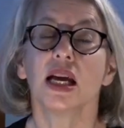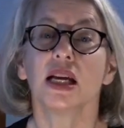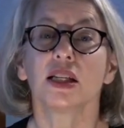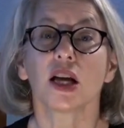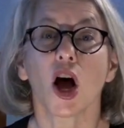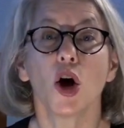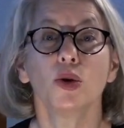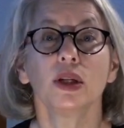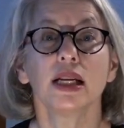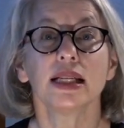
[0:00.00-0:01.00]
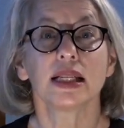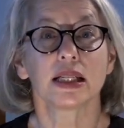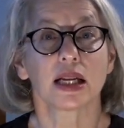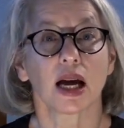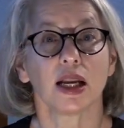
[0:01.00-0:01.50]
his only
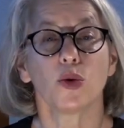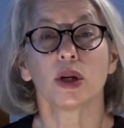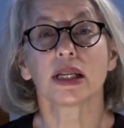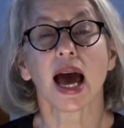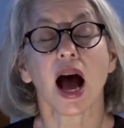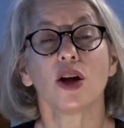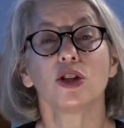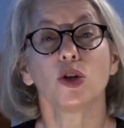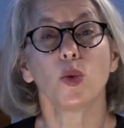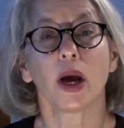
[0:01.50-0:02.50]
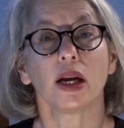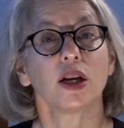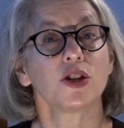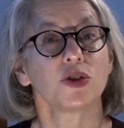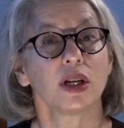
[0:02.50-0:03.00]
study was how to win
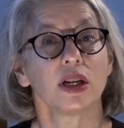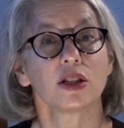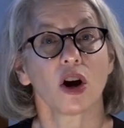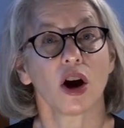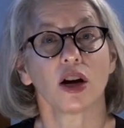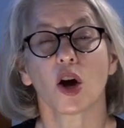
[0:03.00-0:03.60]
Katrina's heart